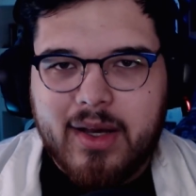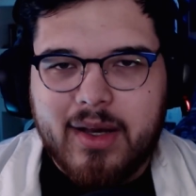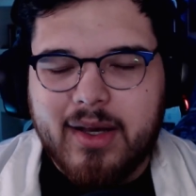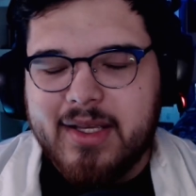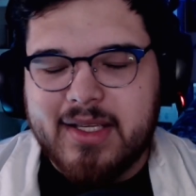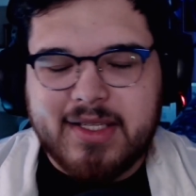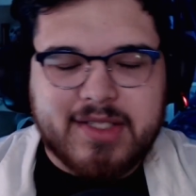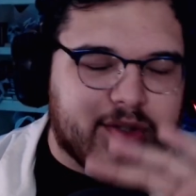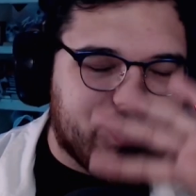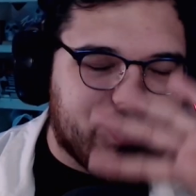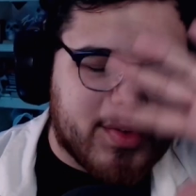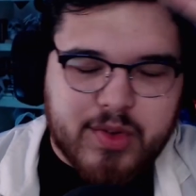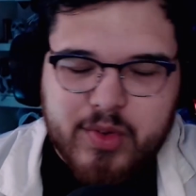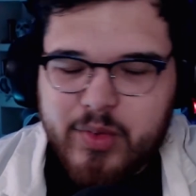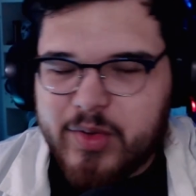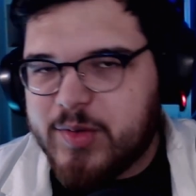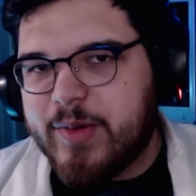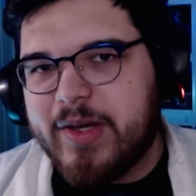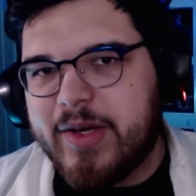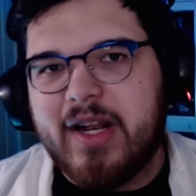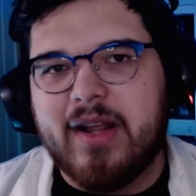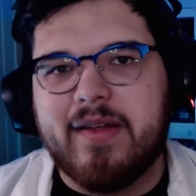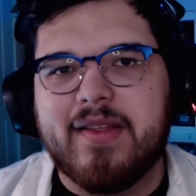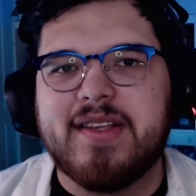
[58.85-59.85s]
Uh, so to
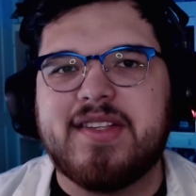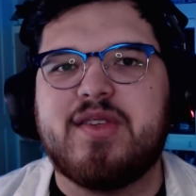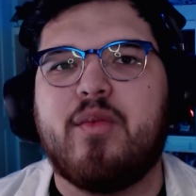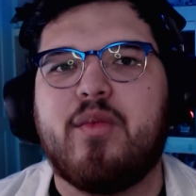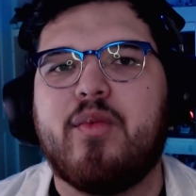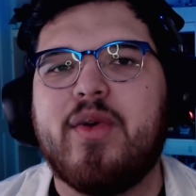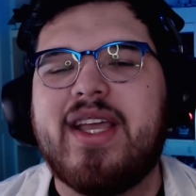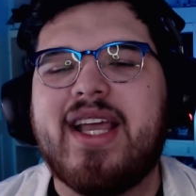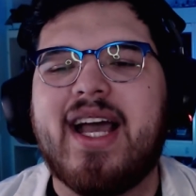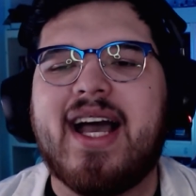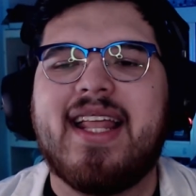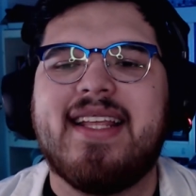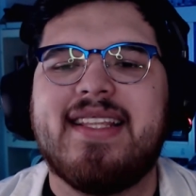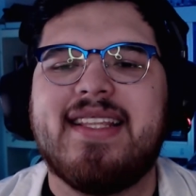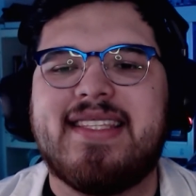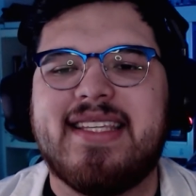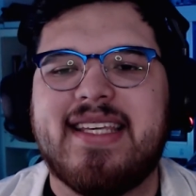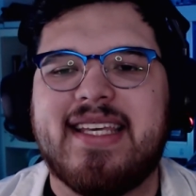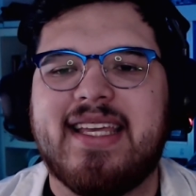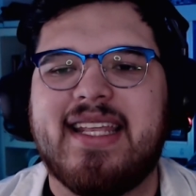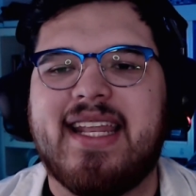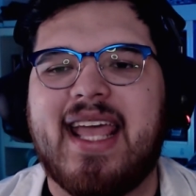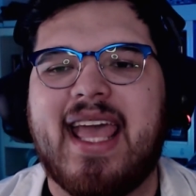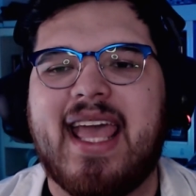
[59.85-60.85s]
explain all this, we kind of
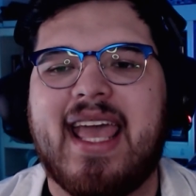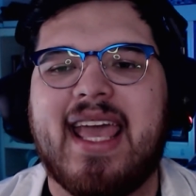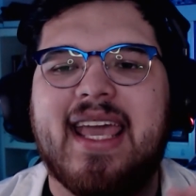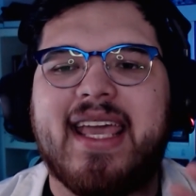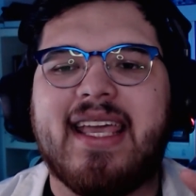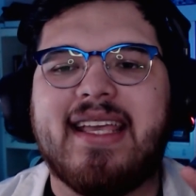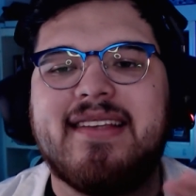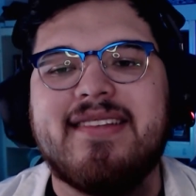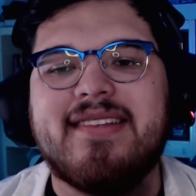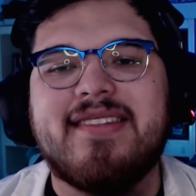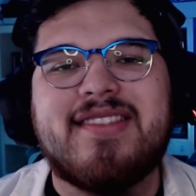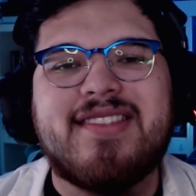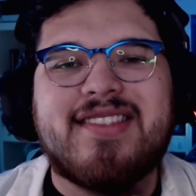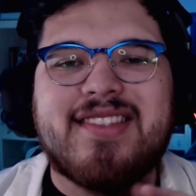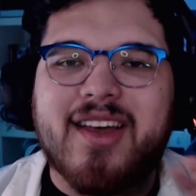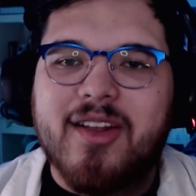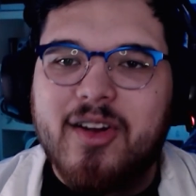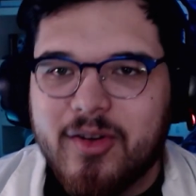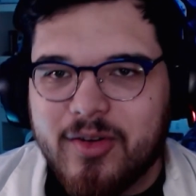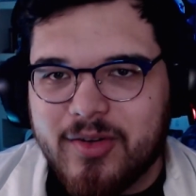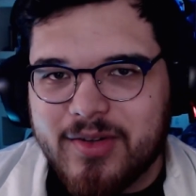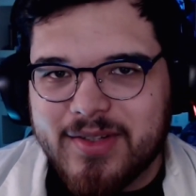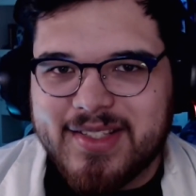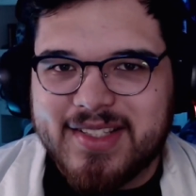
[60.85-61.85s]
did a
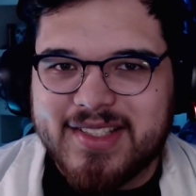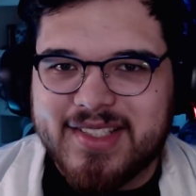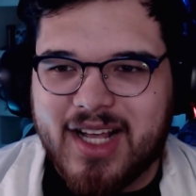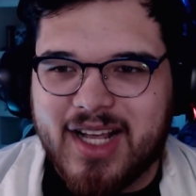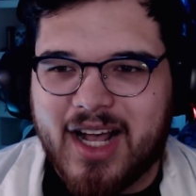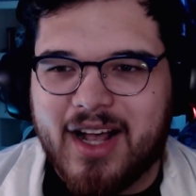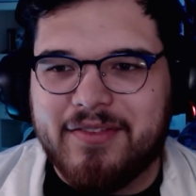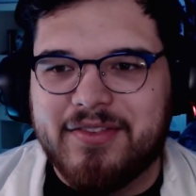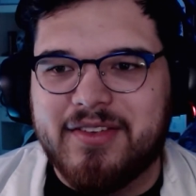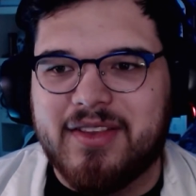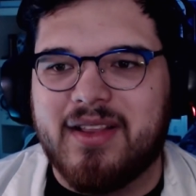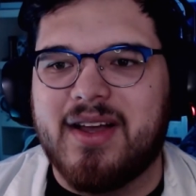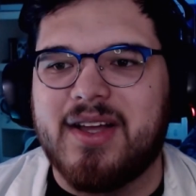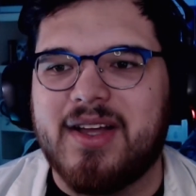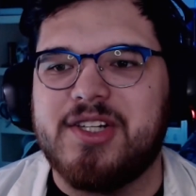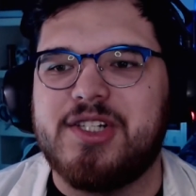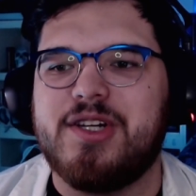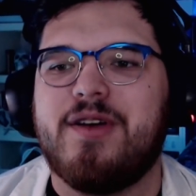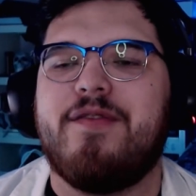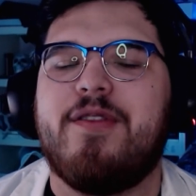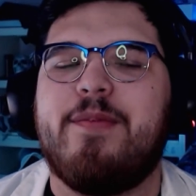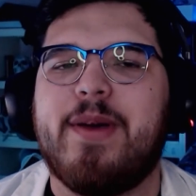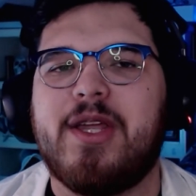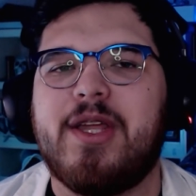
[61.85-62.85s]
subtle soft
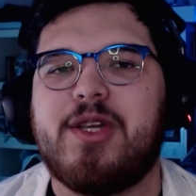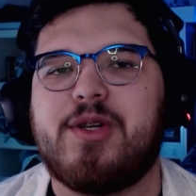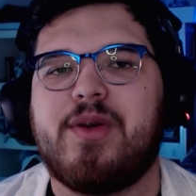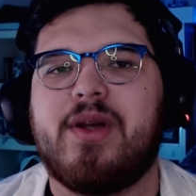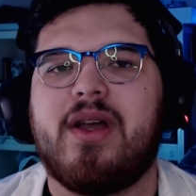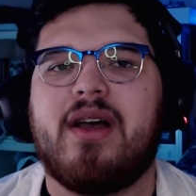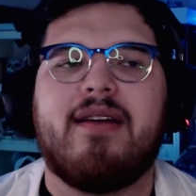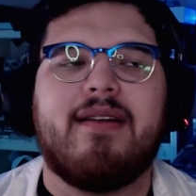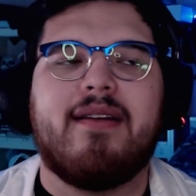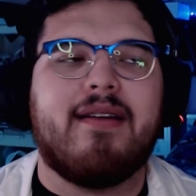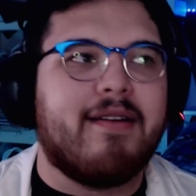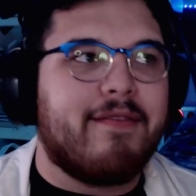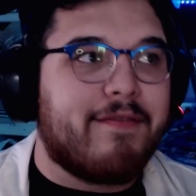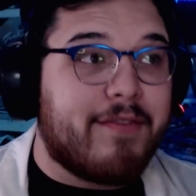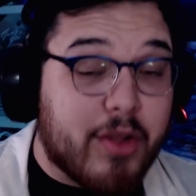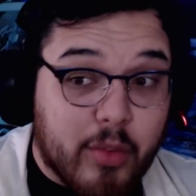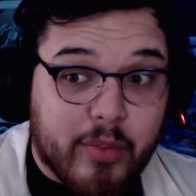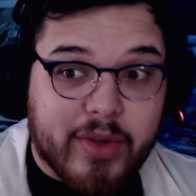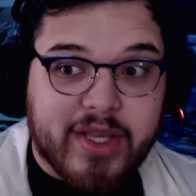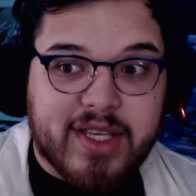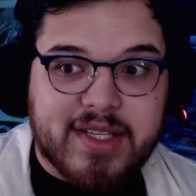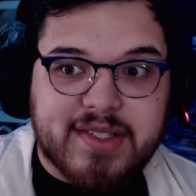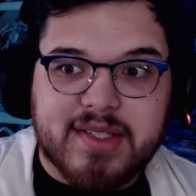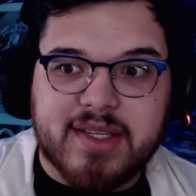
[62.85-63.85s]
launch of the Patreon a
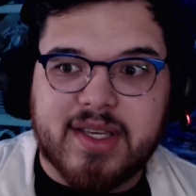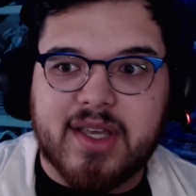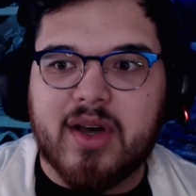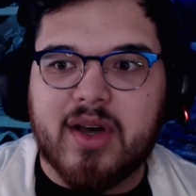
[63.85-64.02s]
few weeks